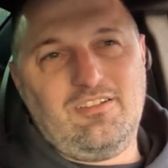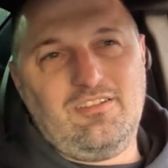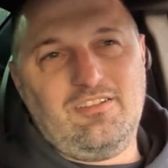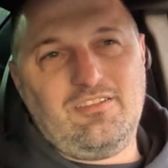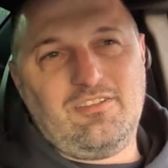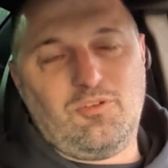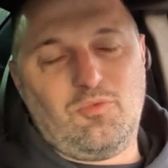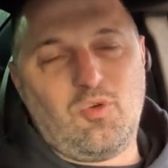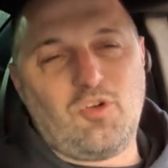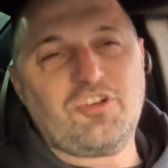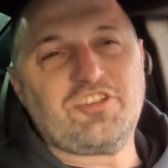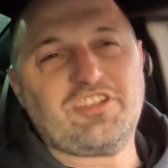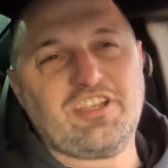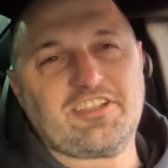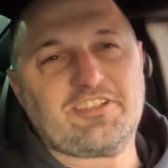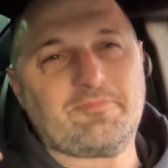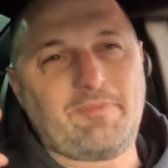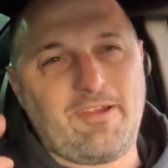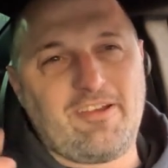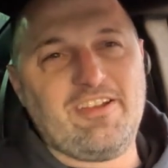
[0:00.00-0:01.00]
worst
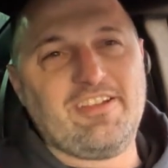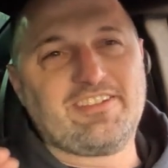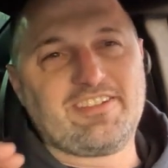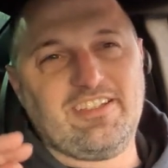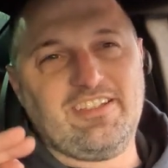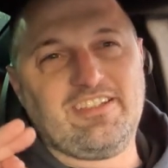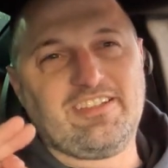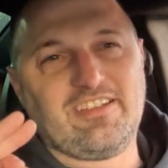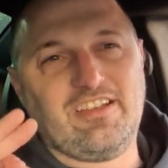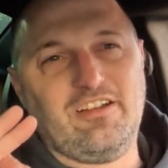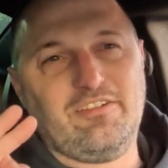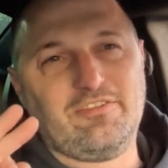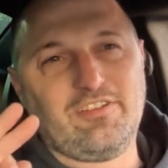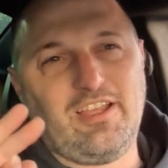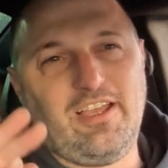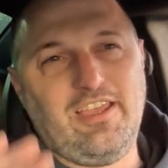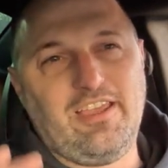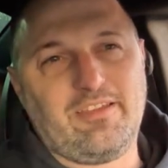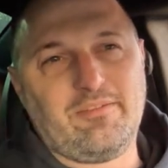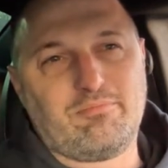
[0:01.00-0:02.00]
experiences of
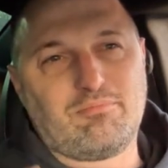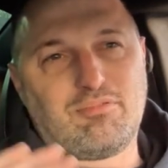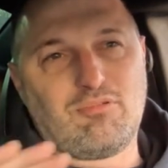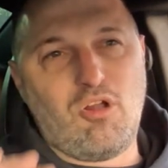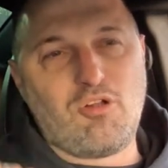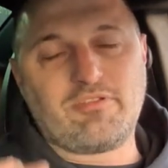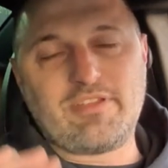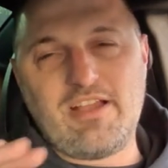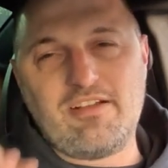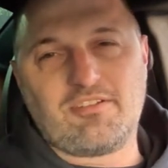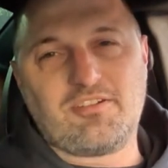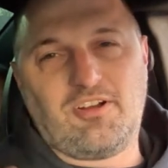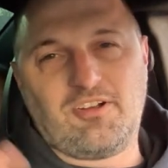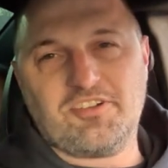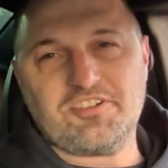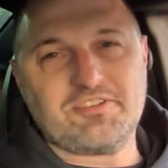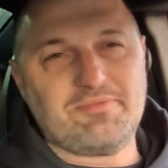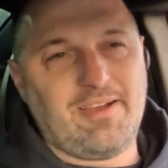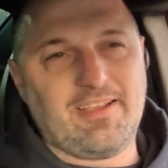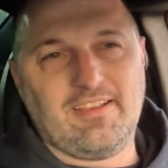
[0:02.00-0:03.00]
like broke down
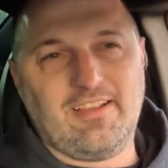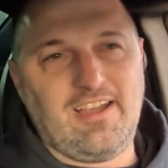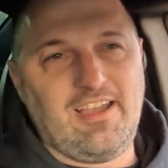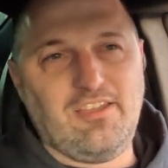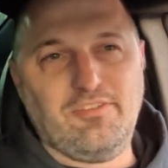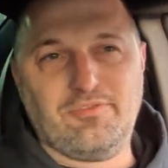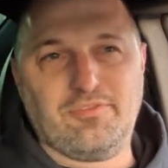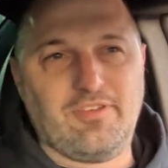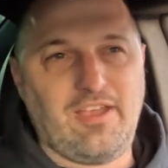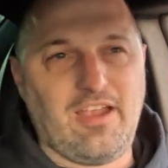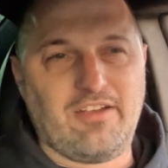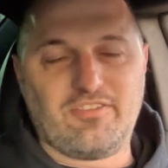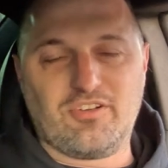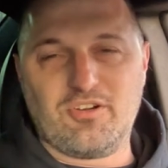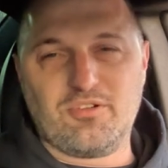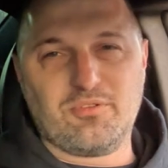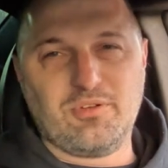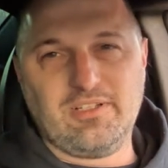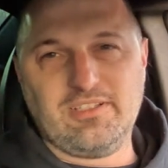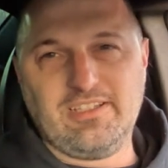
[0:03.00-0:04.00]
cars in my life
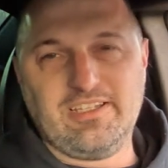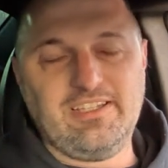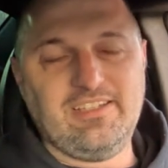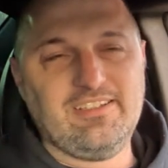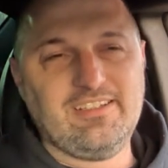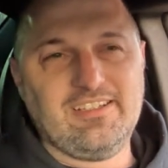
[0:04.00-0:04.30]
ever, really.